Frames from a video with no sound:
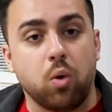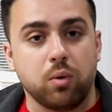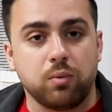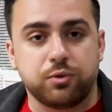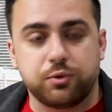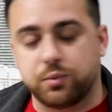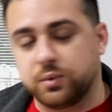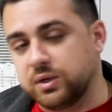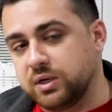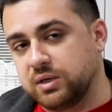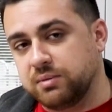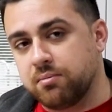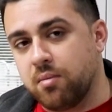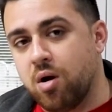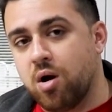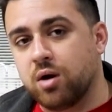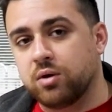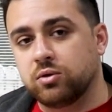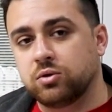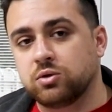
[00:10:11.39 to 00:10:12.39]
3D
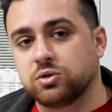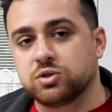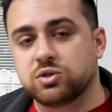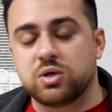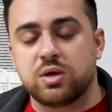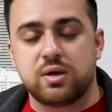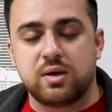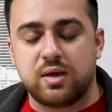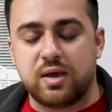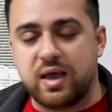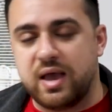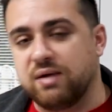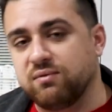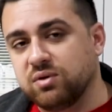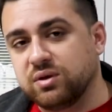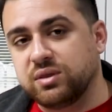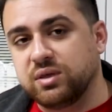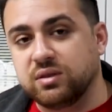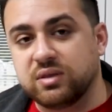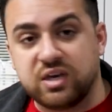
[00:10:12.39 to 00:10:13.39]
models,
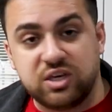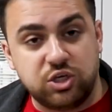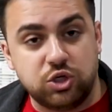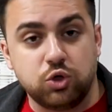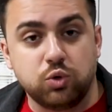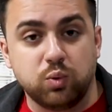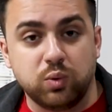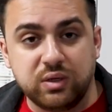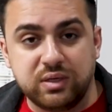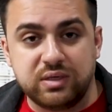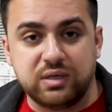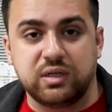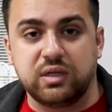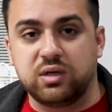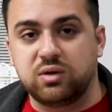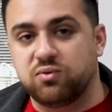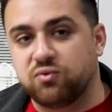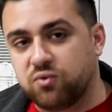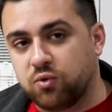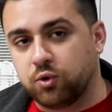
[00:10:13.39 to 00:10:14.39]
everything that you would
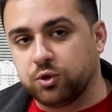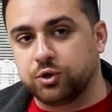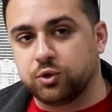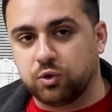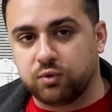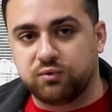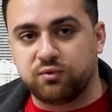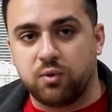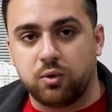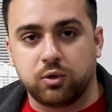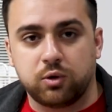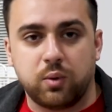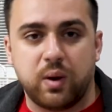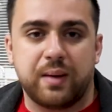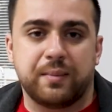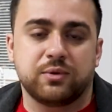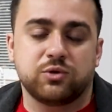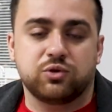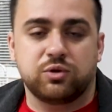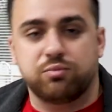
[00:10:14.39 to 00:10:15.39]
need for your
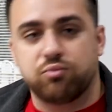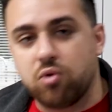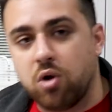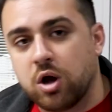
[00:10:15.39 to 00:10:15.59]
photogrammetry